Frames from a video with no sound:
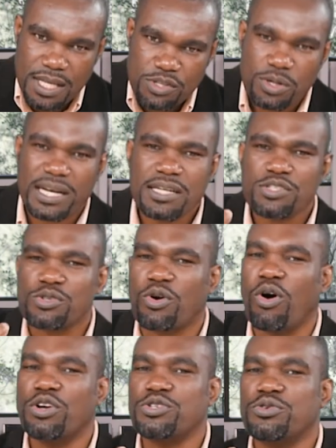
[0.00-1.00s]
So, let us
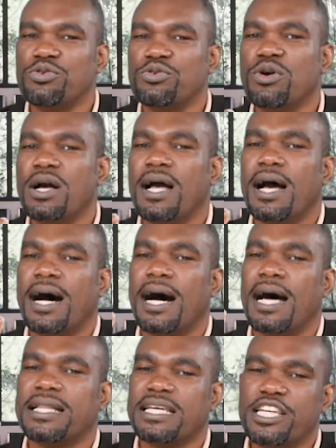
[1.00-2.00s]
go to
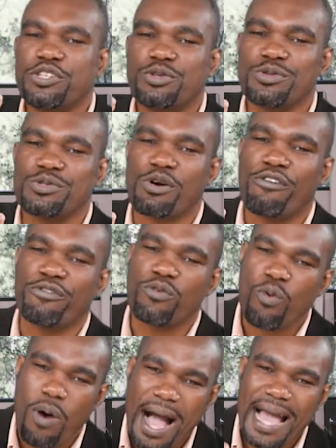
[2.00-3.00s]
uh, the issues of
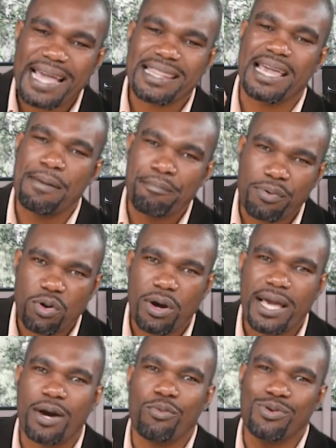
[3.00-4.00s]
why the
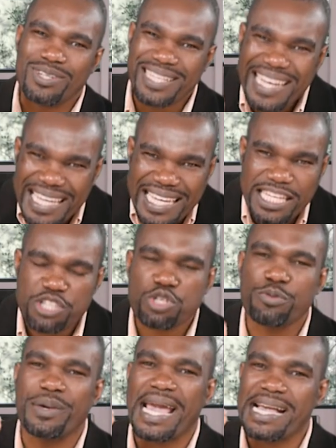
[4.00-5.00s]
employer would need
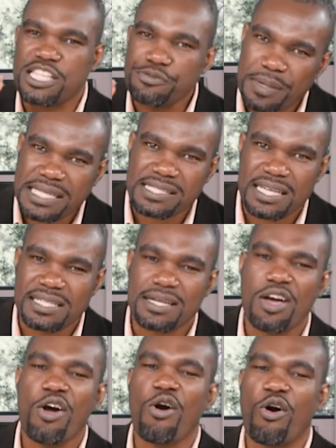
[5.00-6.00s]
to be explicit
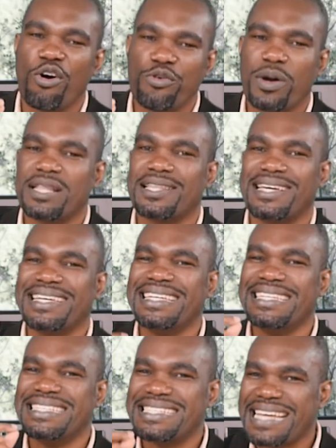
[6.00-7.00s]
on whether
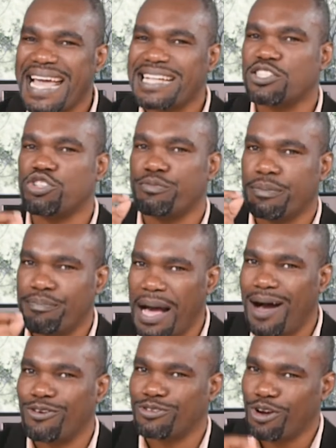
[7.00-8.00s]
he intends to be
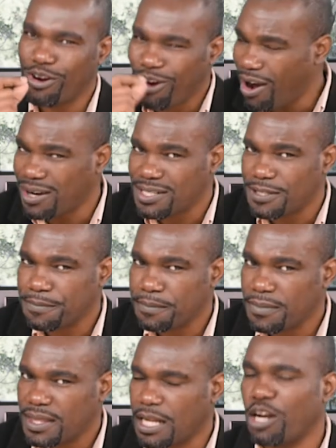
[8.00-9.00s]
bound or not.
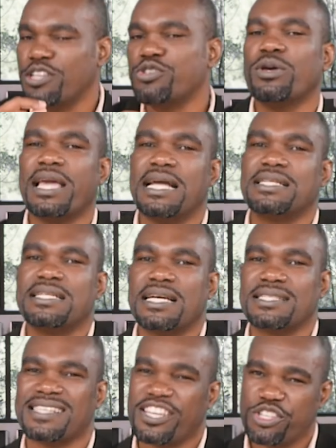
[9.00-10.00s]
Now, let's look at
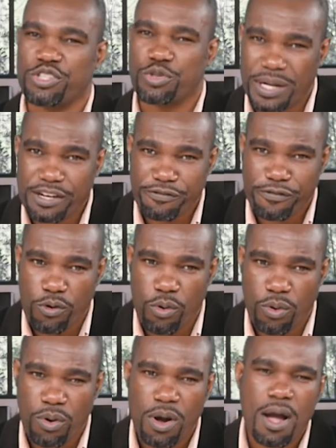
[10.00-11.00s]
uh, section
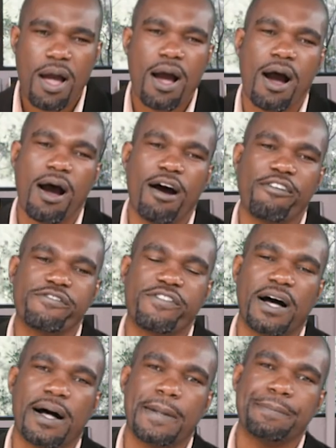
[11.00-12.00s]
24 of
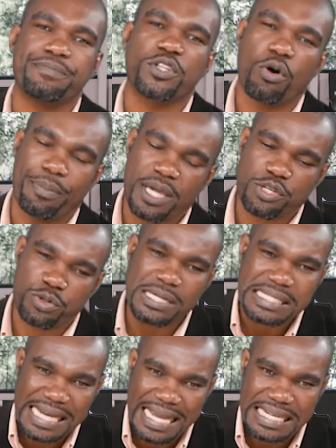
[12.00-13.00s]
um, COBIA
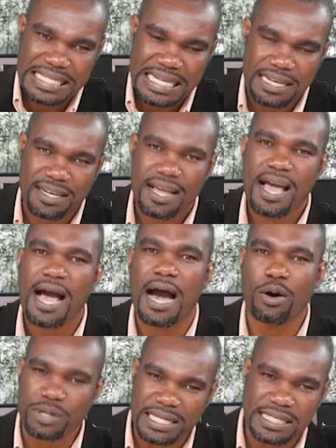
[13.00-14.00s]
2019.
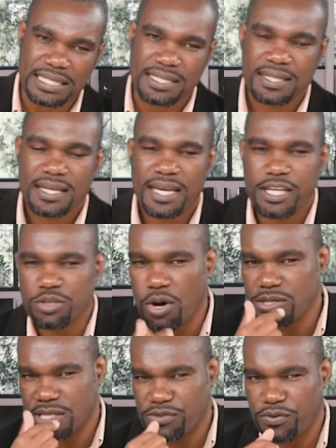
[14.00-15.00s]
I'll read it. It
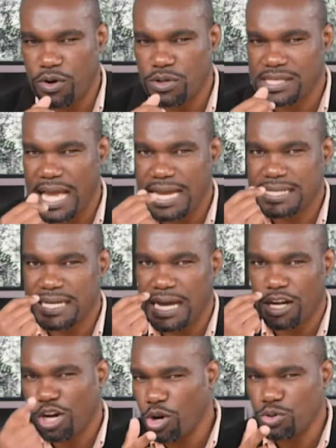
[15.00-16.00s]
goes as follows at
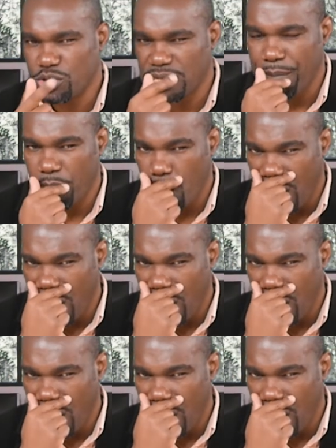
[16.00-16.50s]
uh, clause number